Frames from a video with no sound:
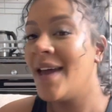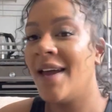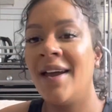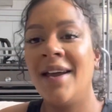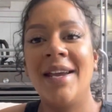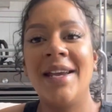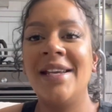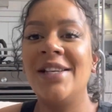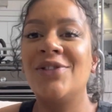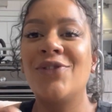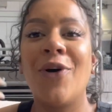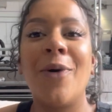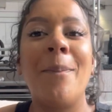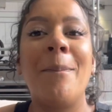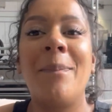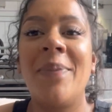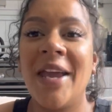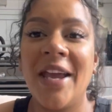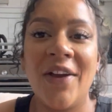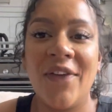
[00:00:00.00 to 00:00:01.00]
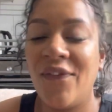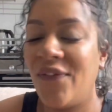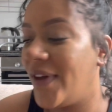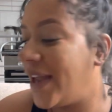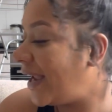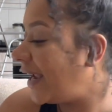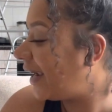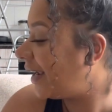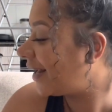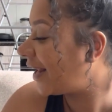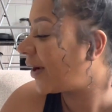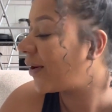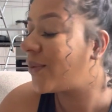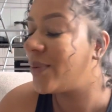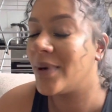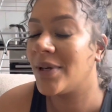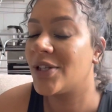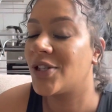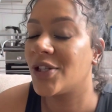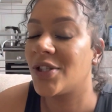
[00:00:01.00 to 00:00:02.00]
He's got big feet. Like, we
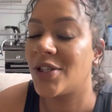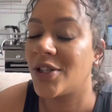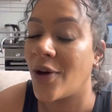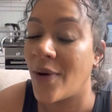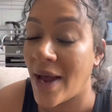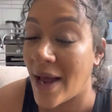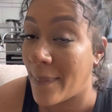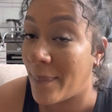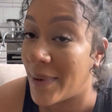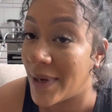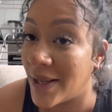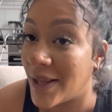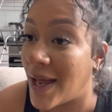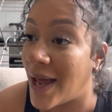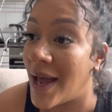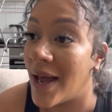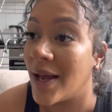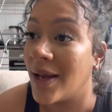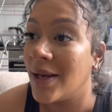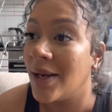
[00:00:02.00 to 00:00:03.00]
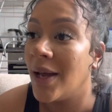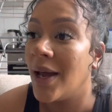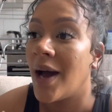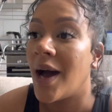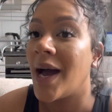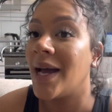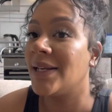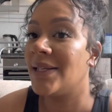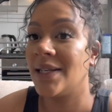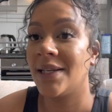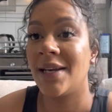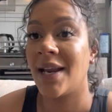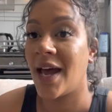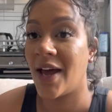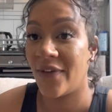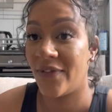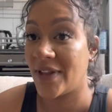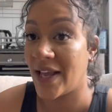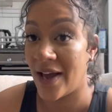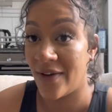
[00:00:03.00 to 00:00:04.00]
was just so happy that I didn't
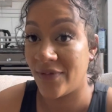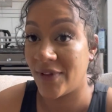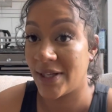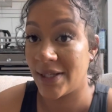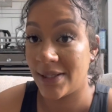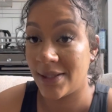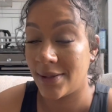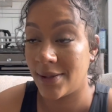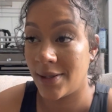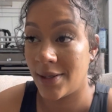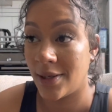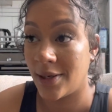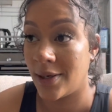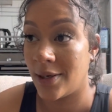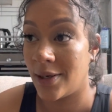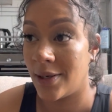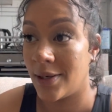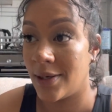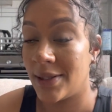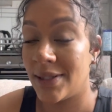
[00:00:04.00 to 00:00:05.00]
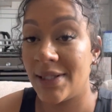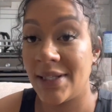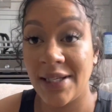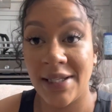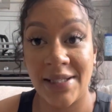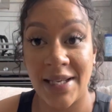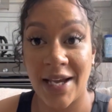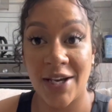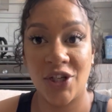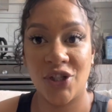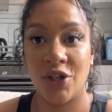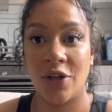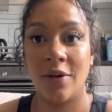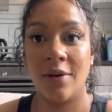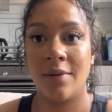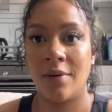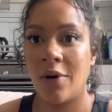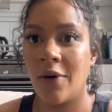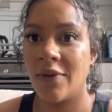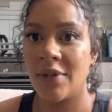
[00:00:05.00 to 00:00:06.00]
have to have the
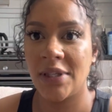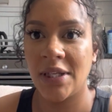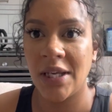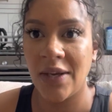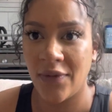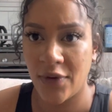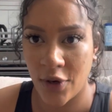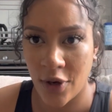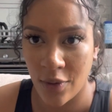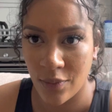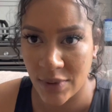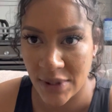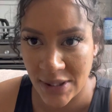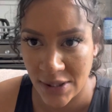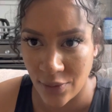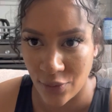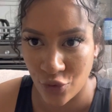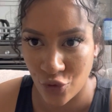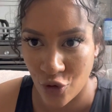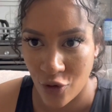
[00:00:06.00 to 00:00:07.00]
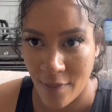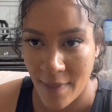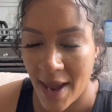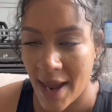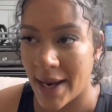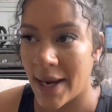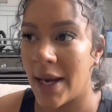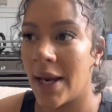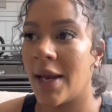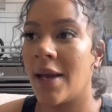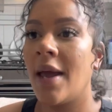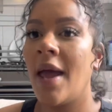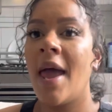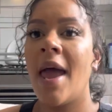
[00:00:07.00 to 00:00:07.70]
C-section, obviously, even though it was still traumatic.